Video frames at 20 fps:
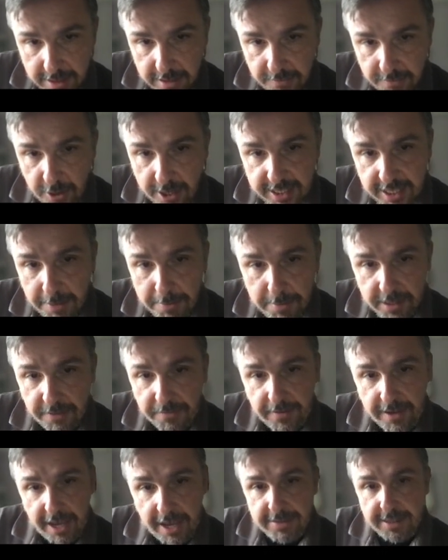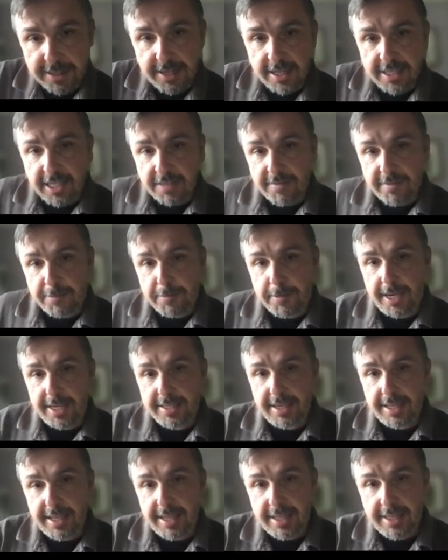for example, if we have started with
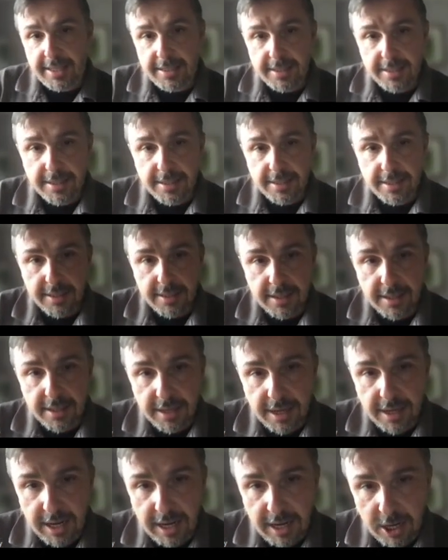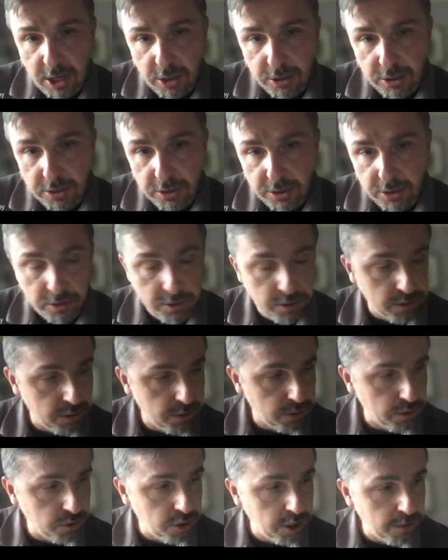PSLN, our
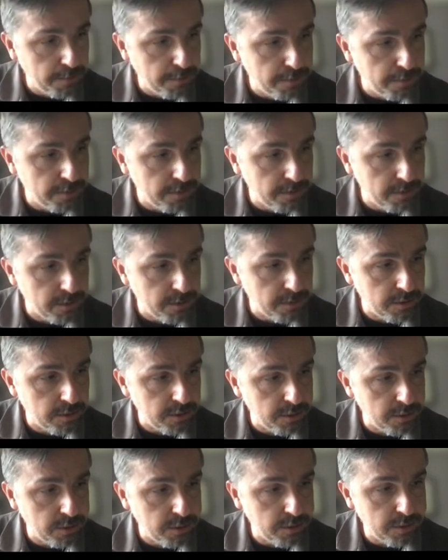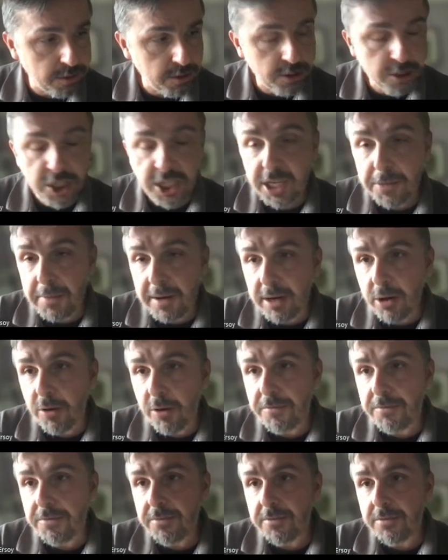group G bar
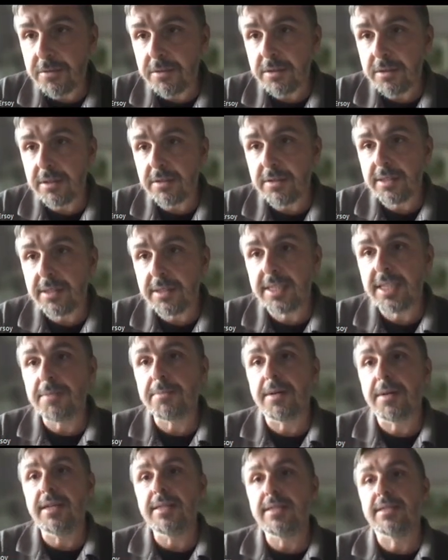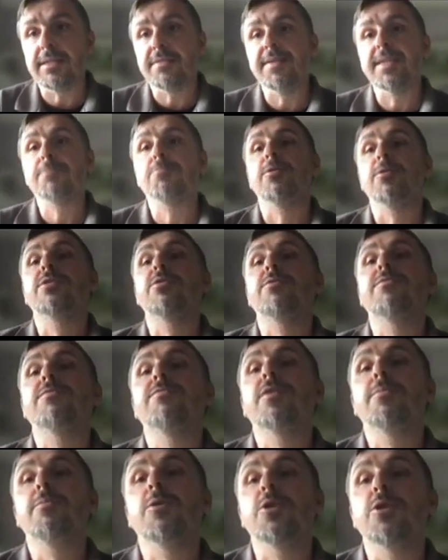of sigma, these fixed points of the
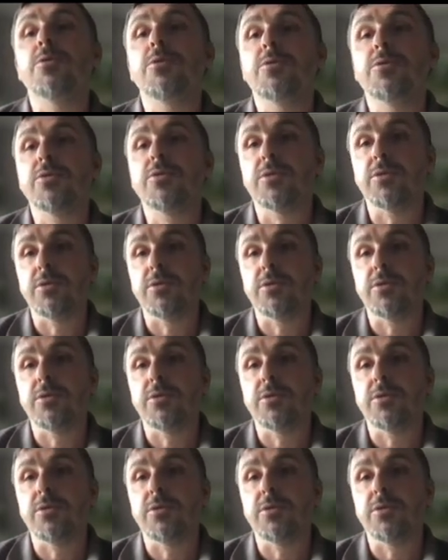Frobenius